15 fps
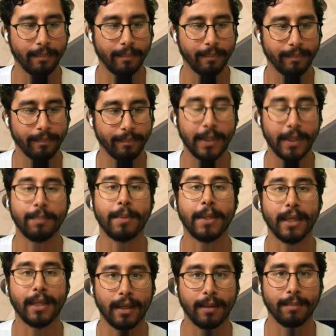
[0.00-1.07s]

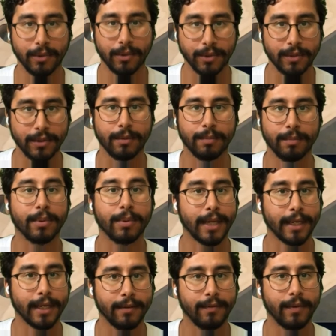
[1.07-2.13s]
PPE,
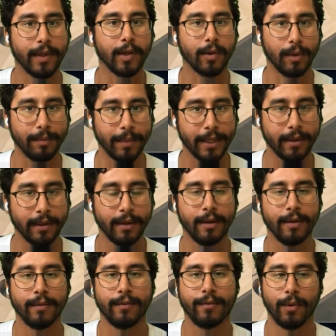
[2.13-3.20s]
personal protective
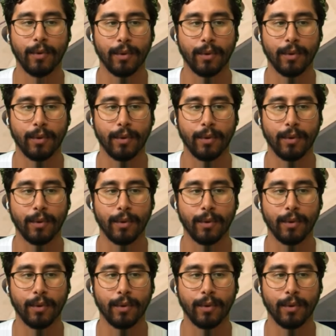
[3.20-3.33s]
equipment